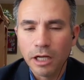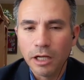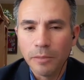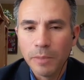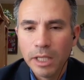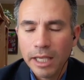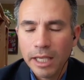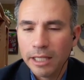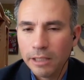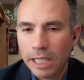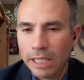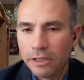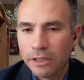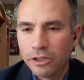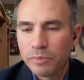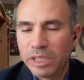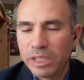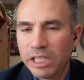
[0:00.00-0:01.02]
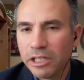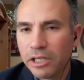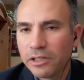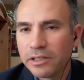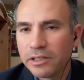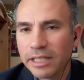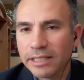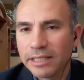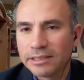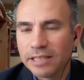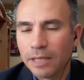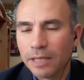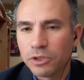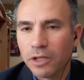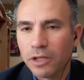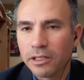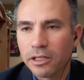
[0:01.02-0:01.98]
And there's many other things that
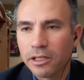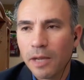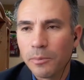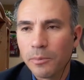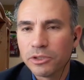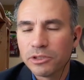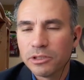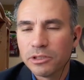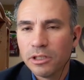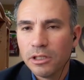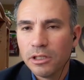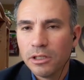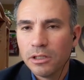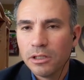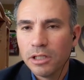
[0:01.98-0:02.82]
I'm trying to accomplish